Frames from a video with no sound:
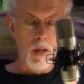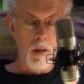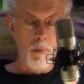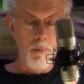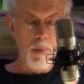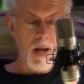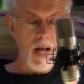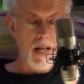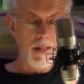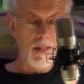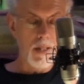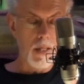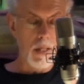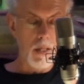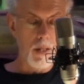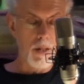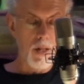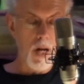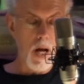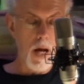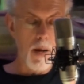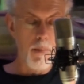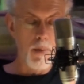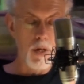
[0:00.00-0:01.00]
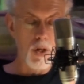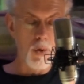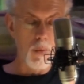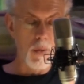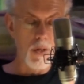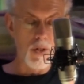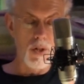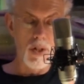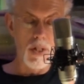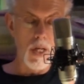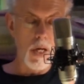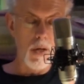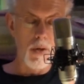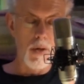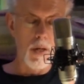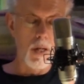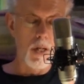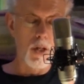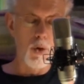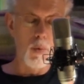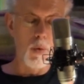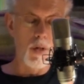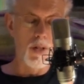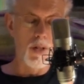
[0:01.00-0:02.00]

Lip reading: passing in time into a